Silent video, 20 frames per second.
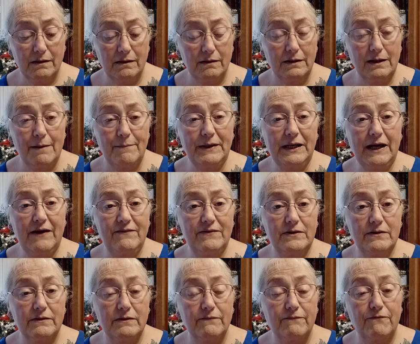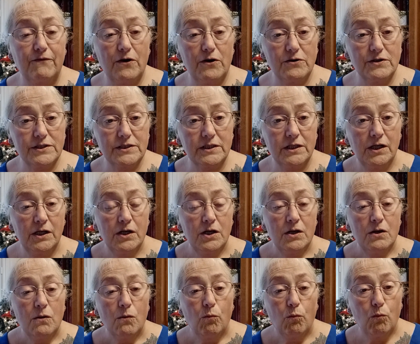Let me give you the first
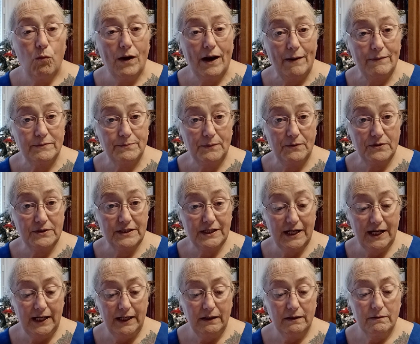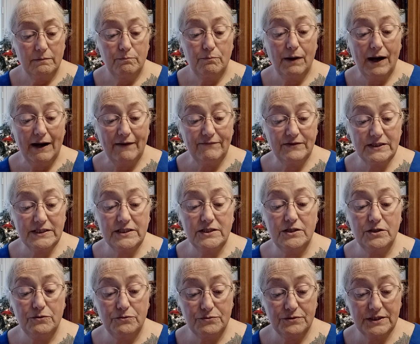what I'm supposed to eat: breakfast,
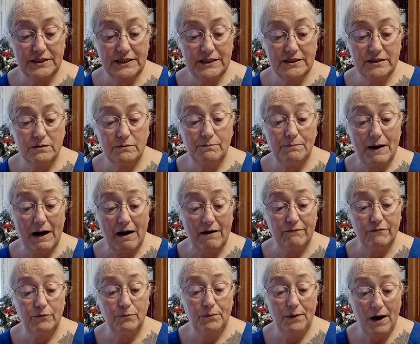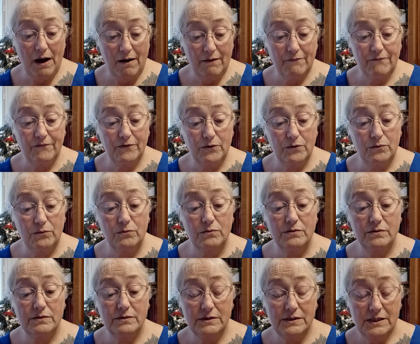Nutrisystem, Power Fuel,
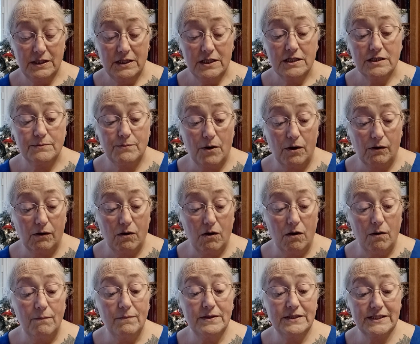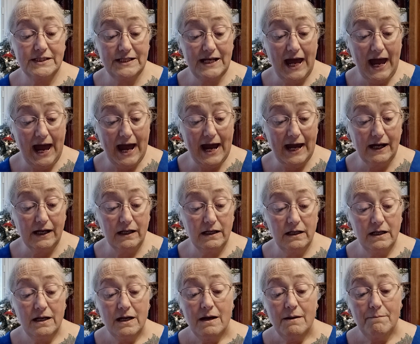Smart Carb. Snack,
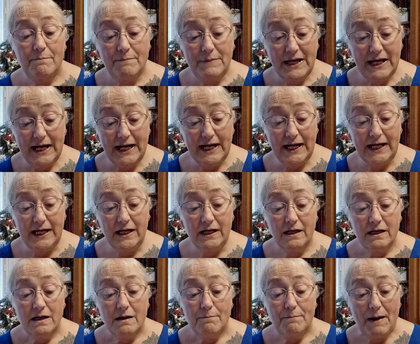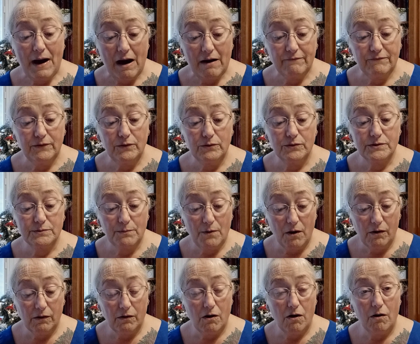me, Power Fuel,
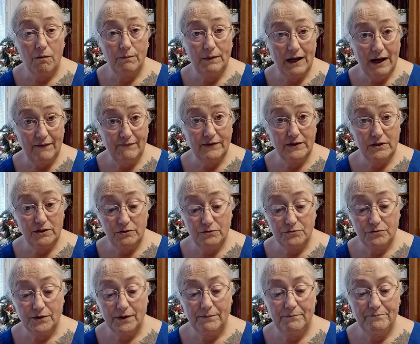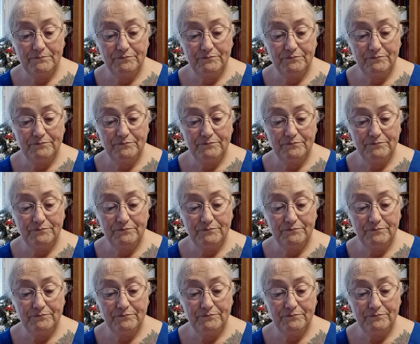Smart Carb. David, Nutra.